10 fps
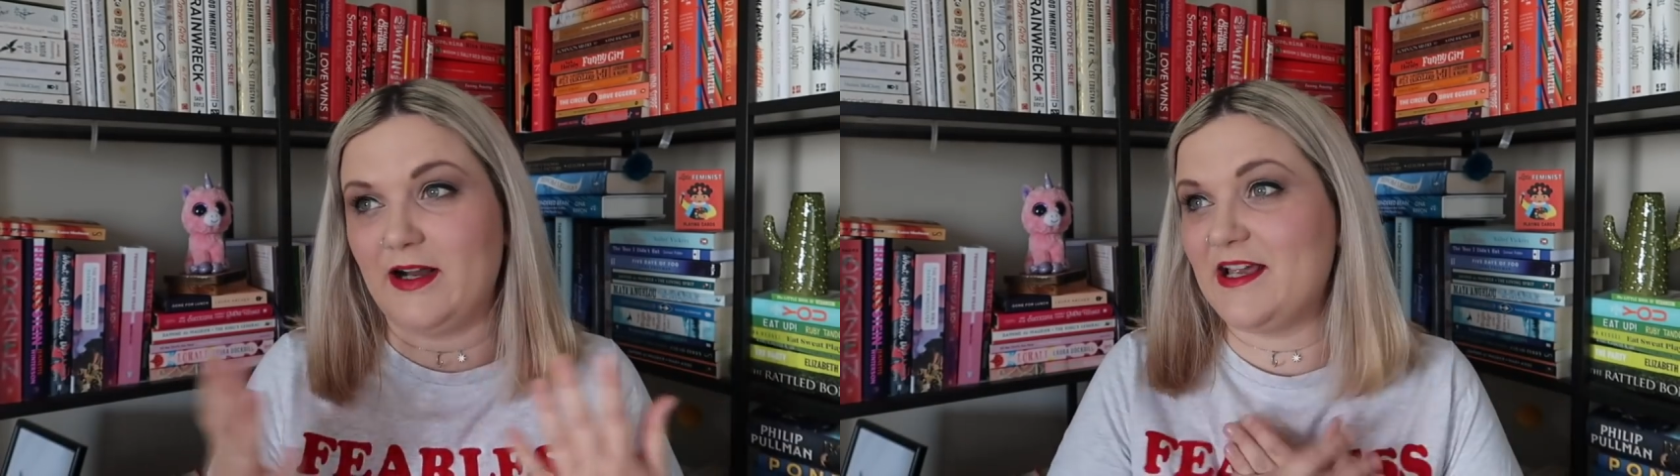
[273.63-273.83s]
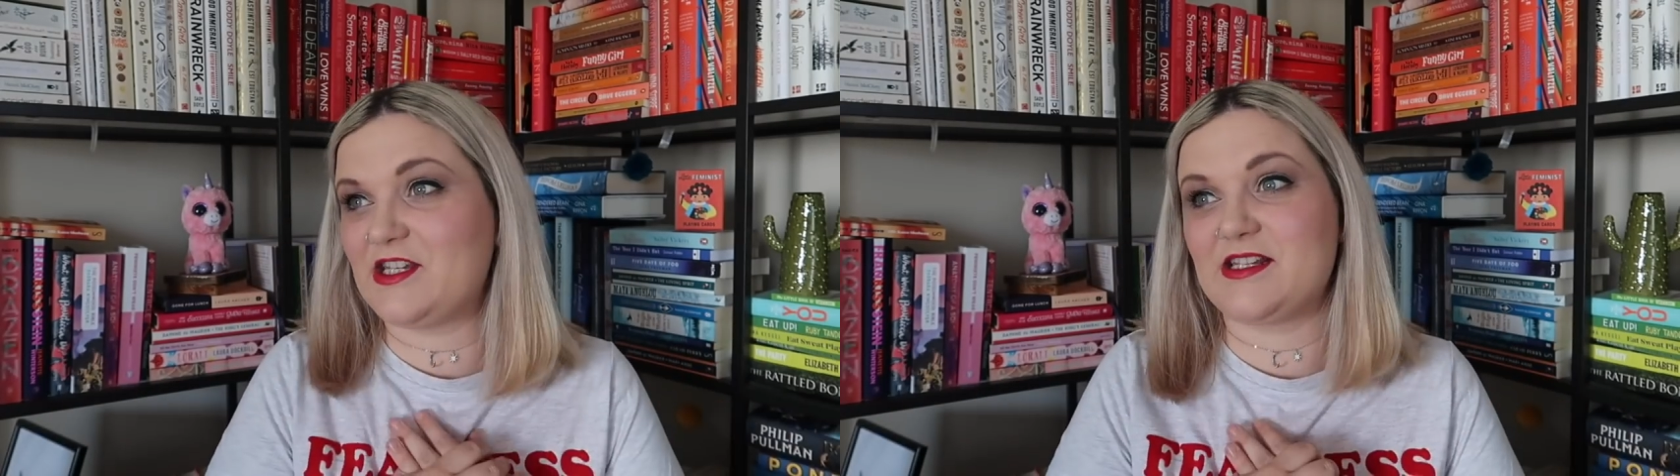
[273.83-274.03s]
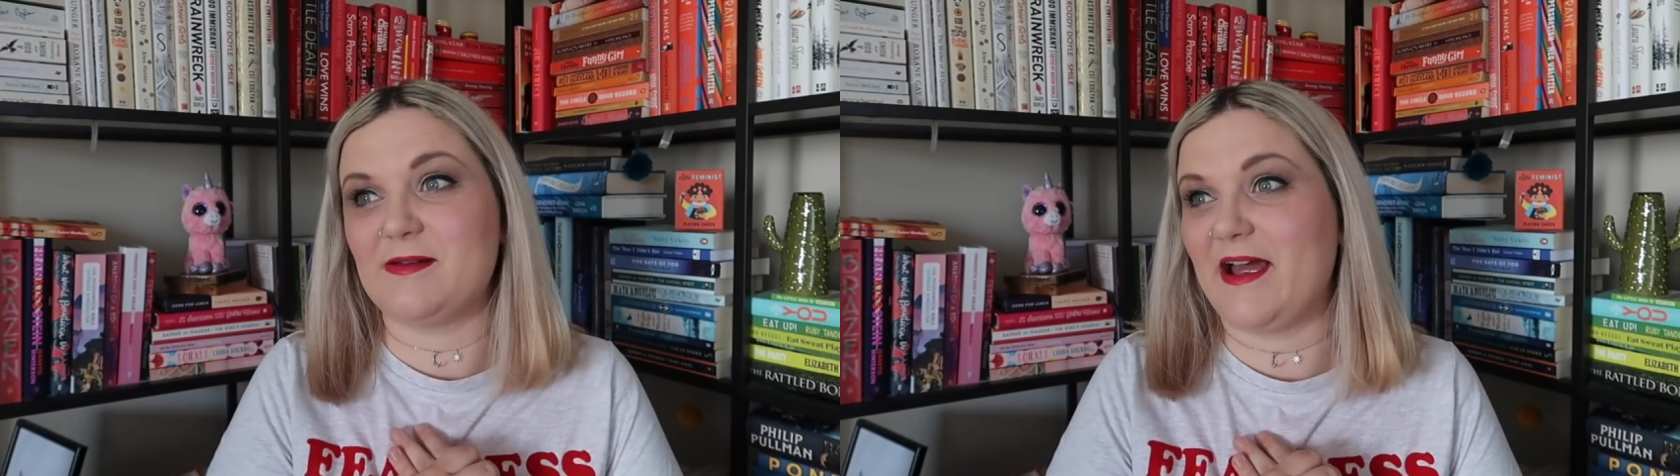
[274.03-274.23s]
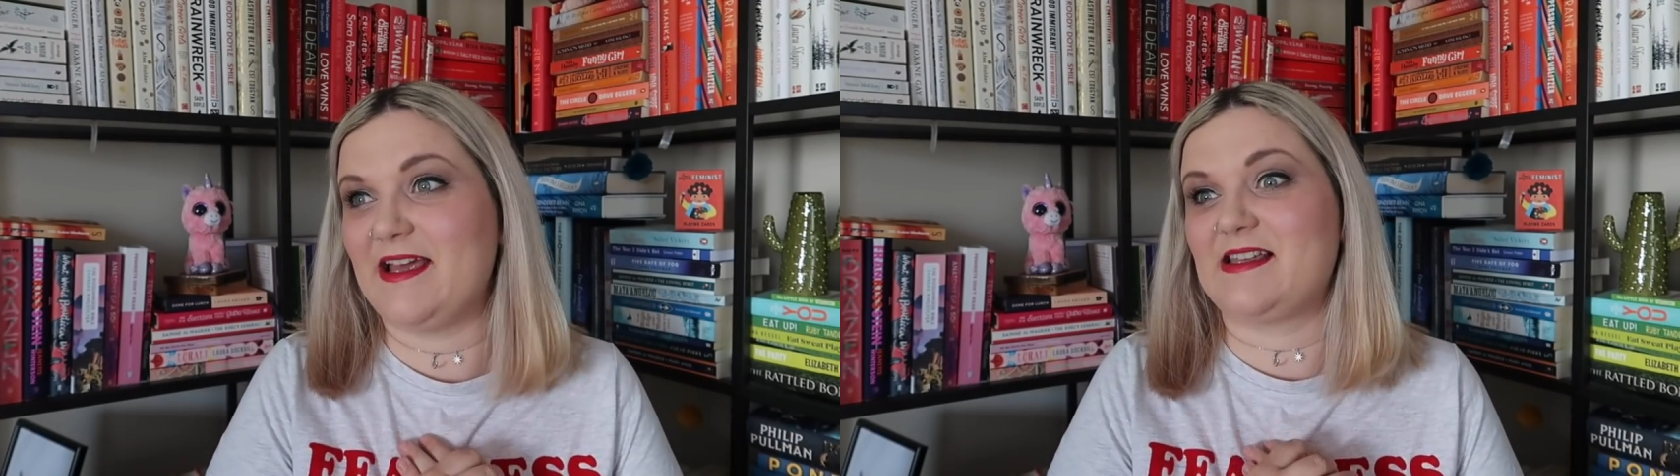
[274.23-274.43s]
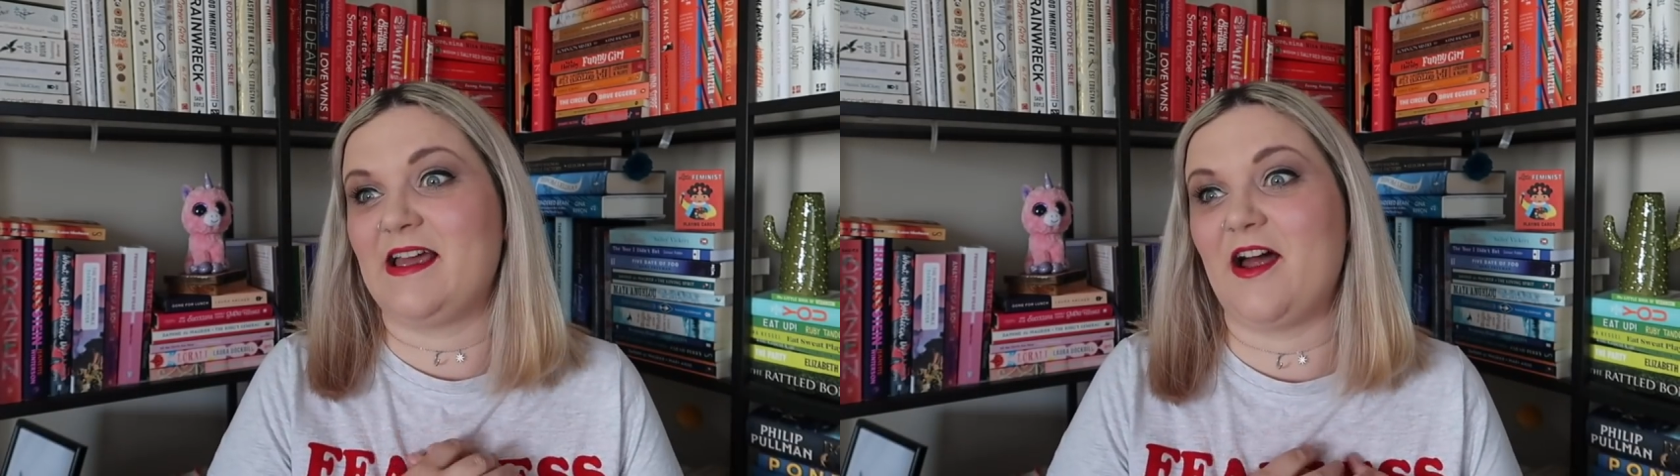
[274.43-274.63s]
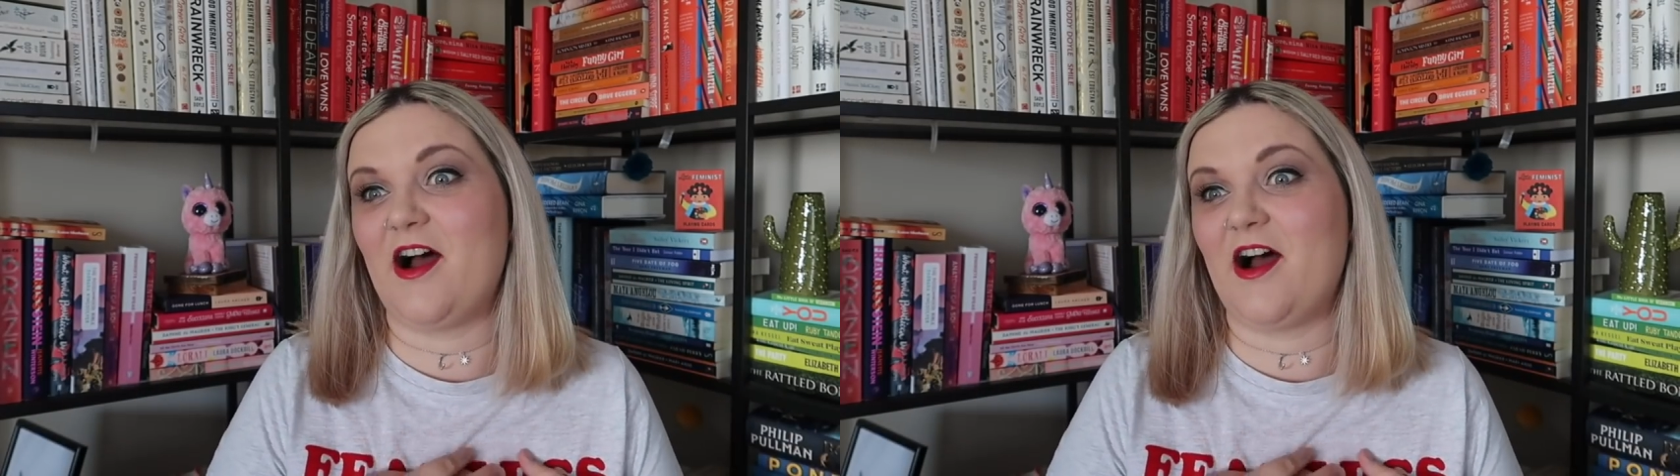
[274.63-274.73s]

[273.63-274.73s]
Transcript: it's just amazing.